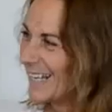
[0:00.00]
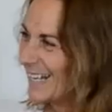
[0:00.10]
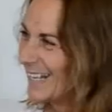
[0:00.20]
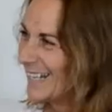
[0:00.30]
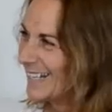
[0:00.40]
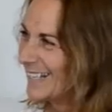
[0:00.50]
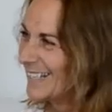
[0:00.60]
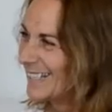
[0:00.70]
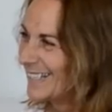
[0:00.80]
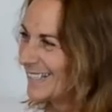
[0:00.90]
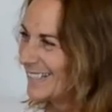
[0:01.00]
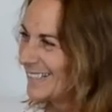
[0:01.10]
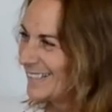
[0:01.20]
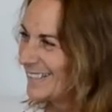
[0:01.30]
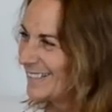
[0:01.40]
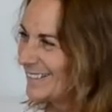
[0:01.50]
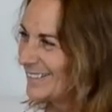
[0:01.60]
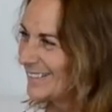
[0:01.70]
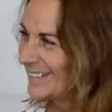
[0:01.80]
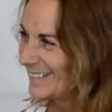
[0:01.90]

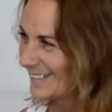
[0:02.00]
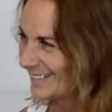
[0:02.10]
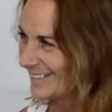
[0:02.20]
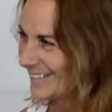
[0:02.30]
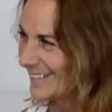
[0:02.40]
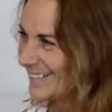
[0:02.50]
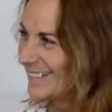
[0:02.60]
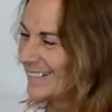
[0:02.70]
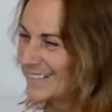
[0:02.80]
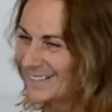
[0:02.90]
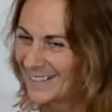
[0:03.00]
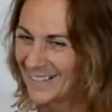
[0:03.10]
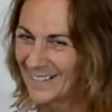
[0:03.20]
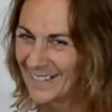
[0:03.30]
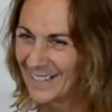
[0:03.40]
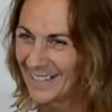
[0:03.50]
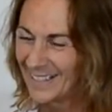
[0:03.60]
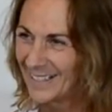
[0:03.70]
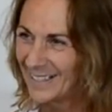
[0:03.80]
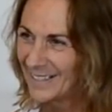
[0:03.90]

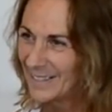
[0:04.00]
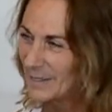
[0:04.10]
(not speaking)